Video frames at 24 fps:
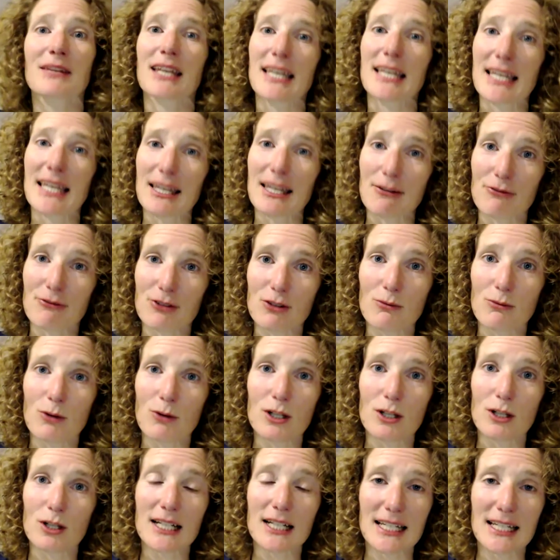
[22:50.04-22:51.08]
if you
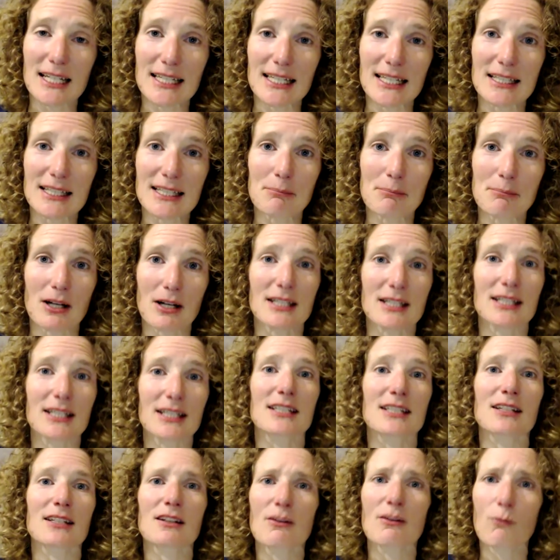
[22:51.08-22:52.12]
want to clean that
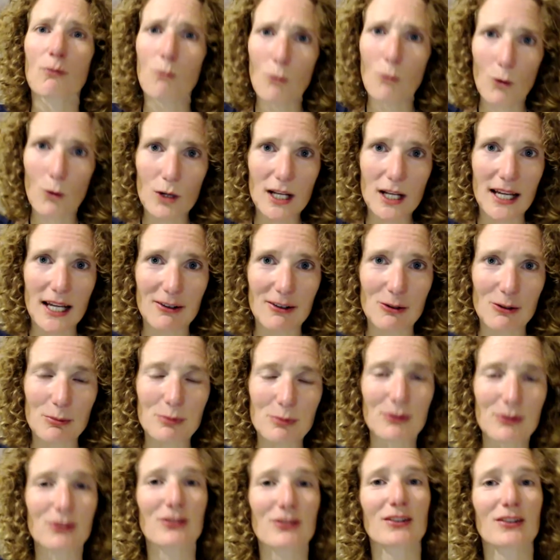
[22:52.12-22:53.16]
bucket, water
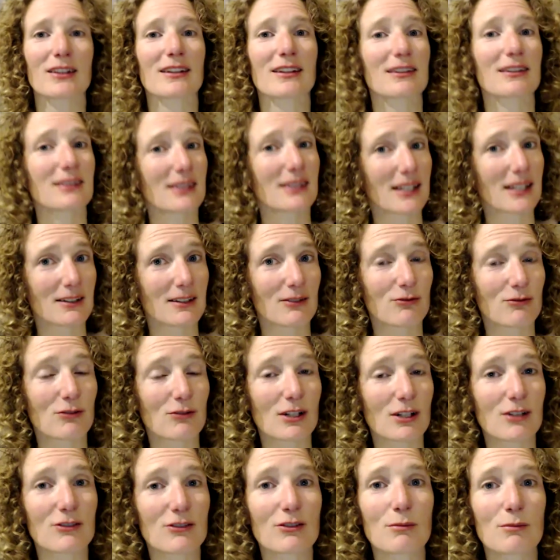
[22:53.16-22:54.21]
helps. That is
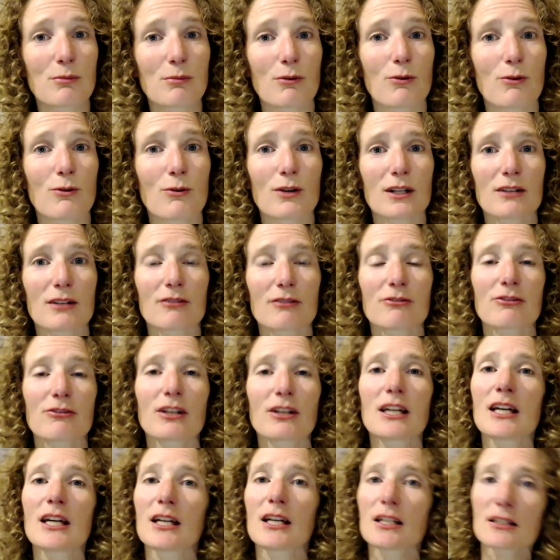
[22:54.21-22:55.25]
really supportive.
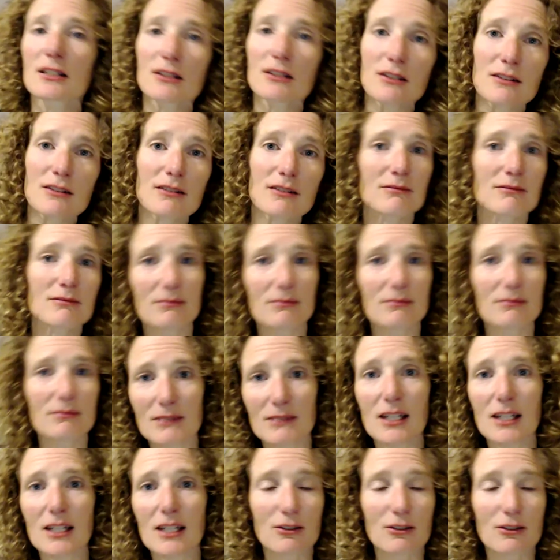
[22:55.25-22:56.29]
Just
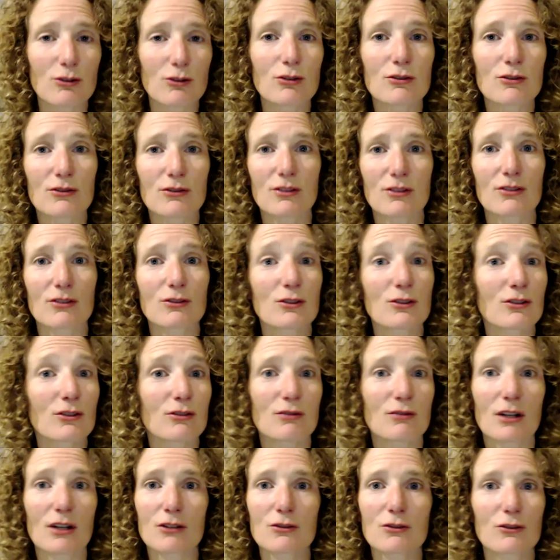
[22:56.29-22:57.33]
use
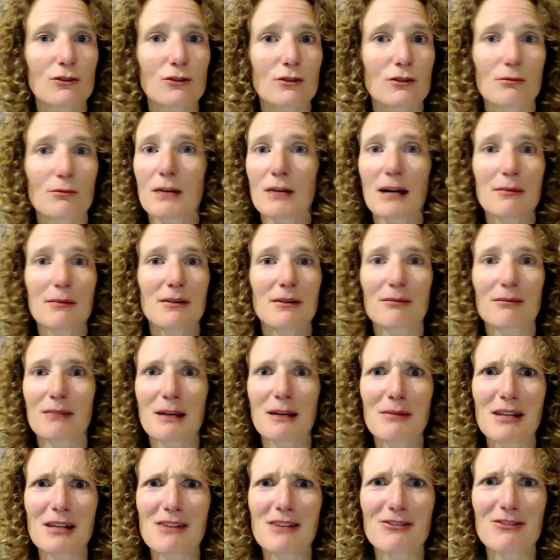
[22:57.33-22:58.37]
the right tool.
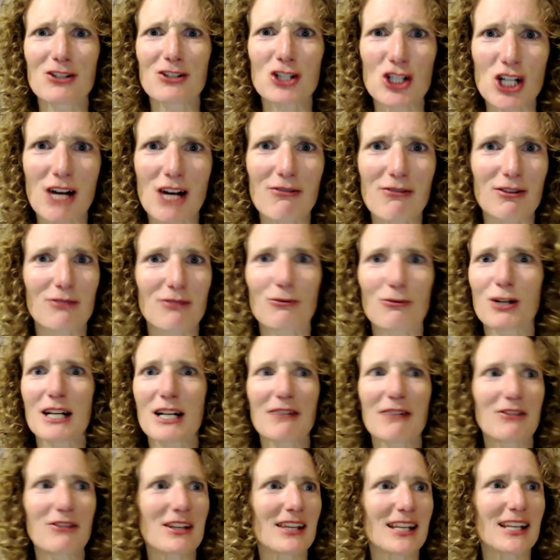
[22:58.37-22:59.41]
Maybe even a shovel,
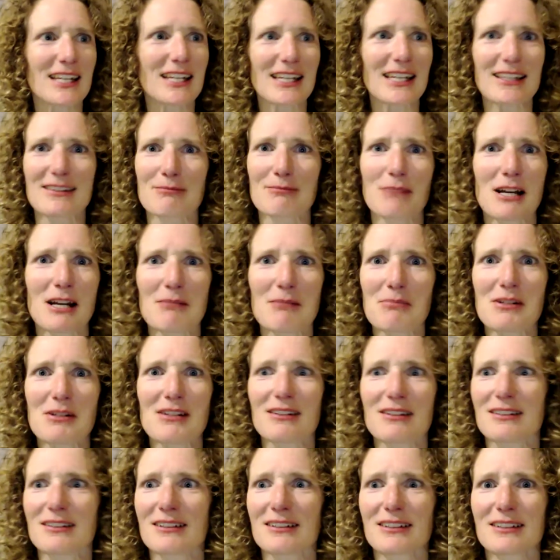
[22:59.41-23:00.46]
whatever that is, might
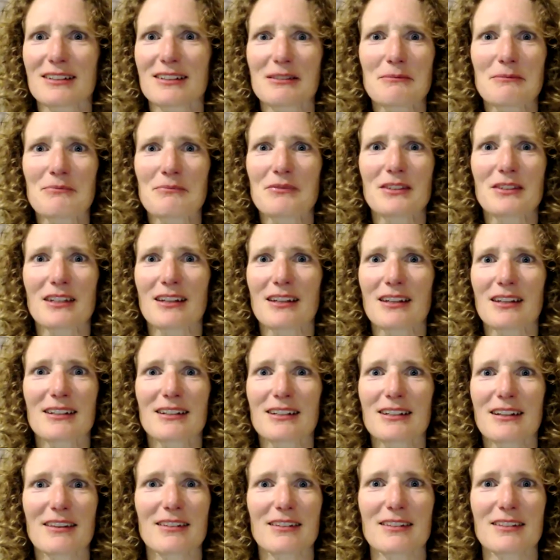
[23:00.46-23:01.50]
be
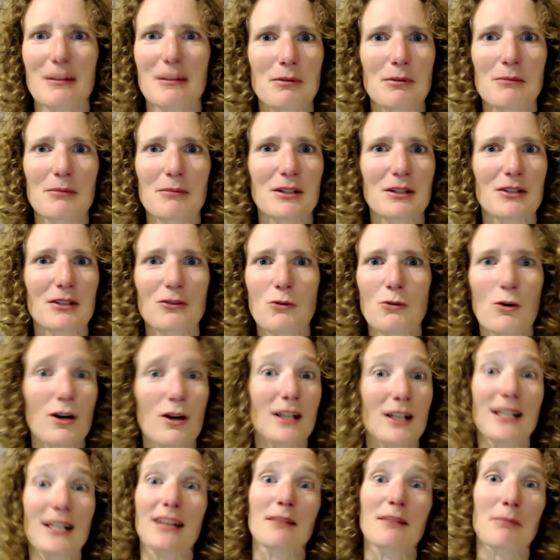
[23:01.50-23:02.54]
another supplement or another